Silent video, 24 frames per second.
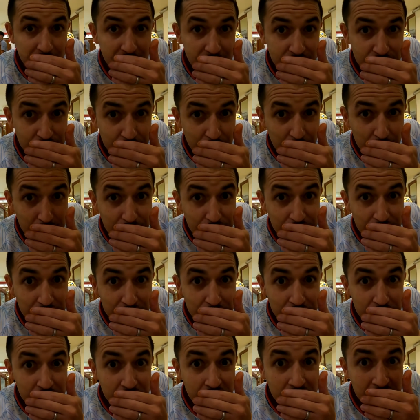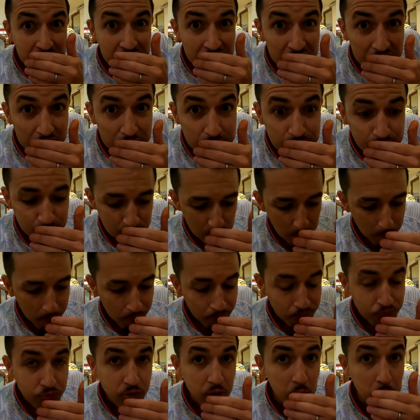That sauce is a hit,
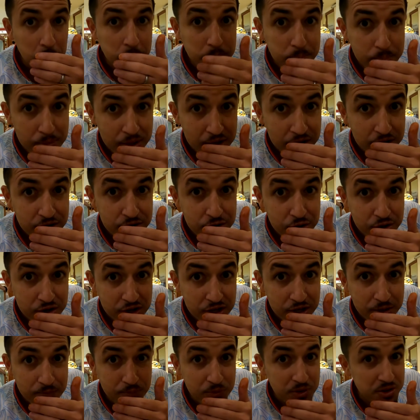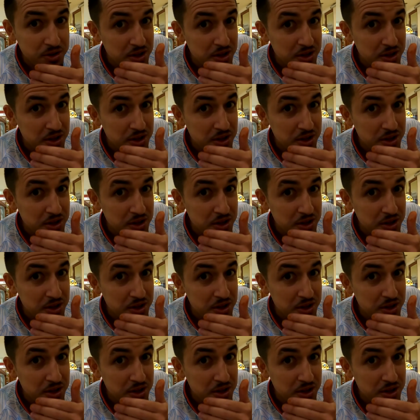a major hit.